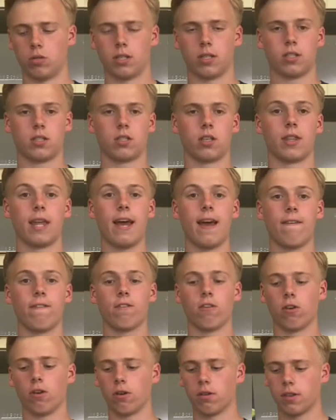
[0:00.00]
So
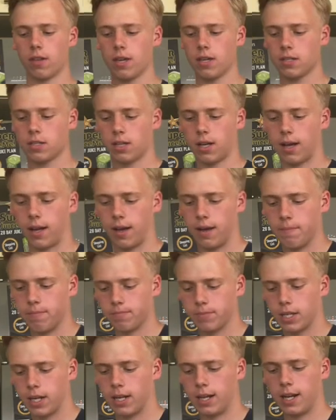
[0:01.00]
therefore things like
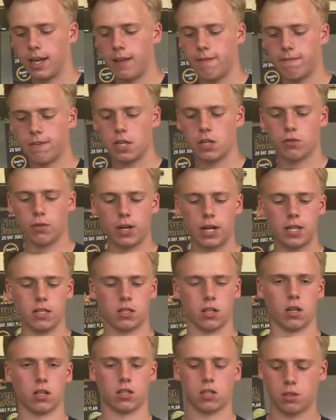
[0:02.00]
leafy greens
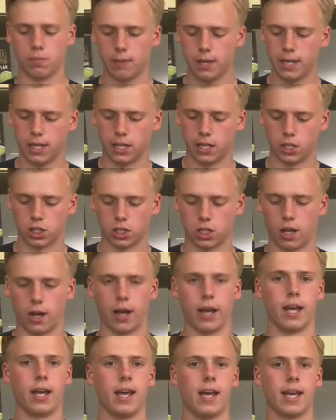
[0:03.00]
like spinach,
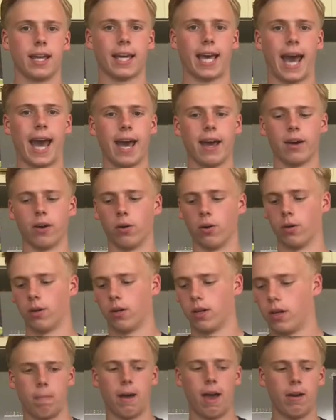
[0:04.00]
like kale,
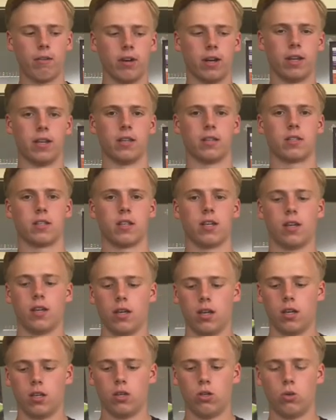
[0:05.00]
berries,
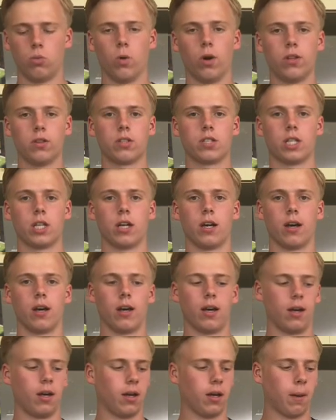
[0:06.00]
you want
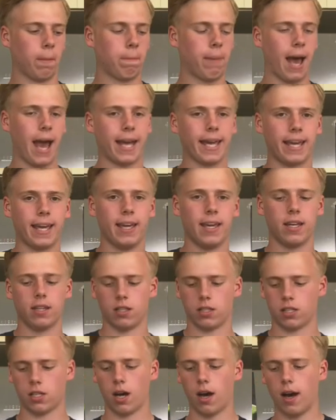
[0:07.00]
to pack it
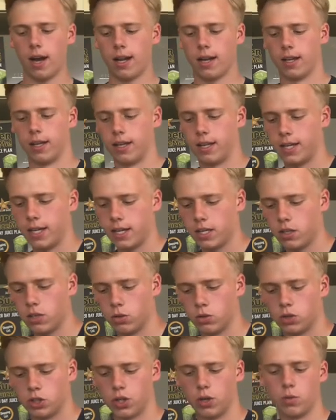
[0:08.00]
in tightly in
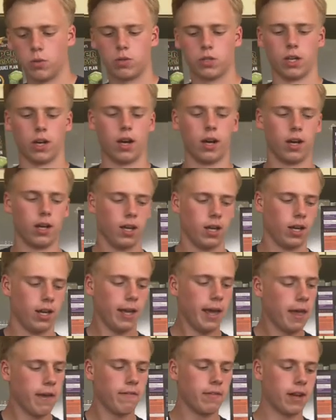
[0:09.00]
your juicer.
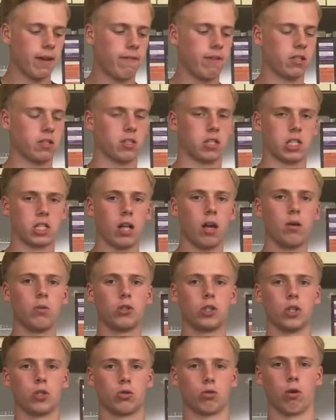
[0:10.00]
Even if it's a slow
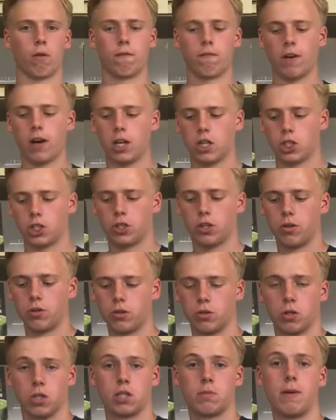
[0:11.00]
juicer or a fast
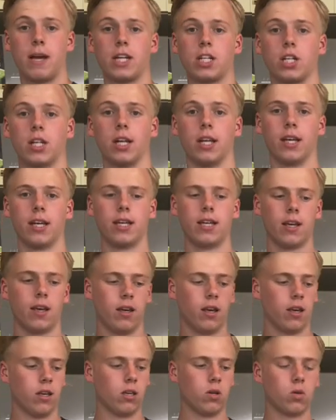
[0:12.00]
juicer especially,
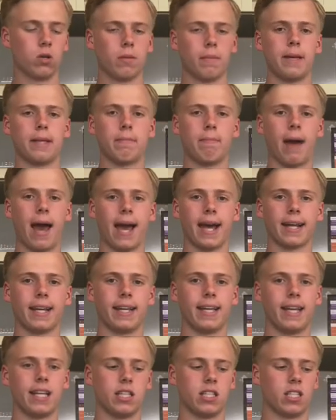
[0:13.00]
you want to be packing
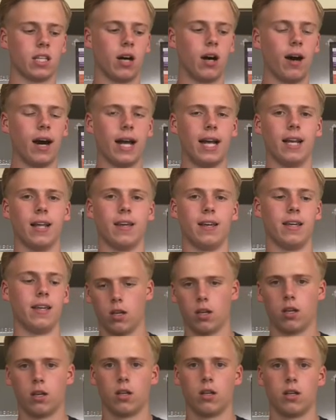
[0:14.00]
it in tightly
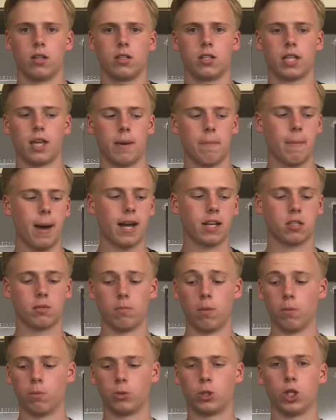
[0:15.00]
to get
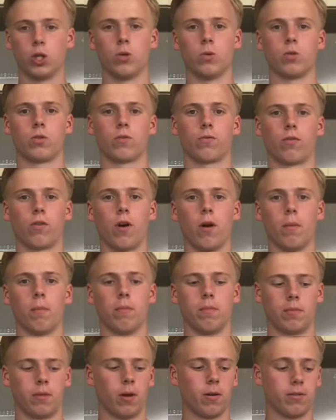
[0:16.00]
maximum juice
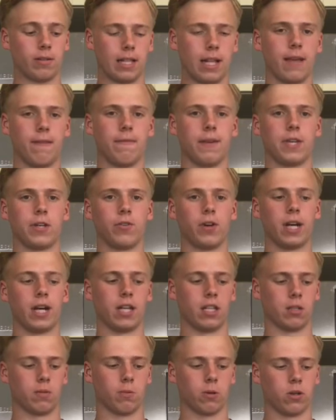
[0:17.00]
from those leafy
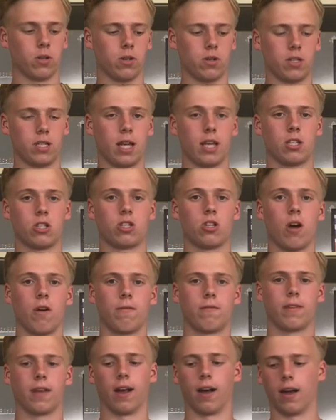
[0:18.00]
greens because they're
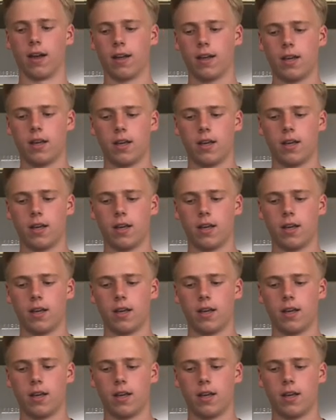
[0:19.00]
softer.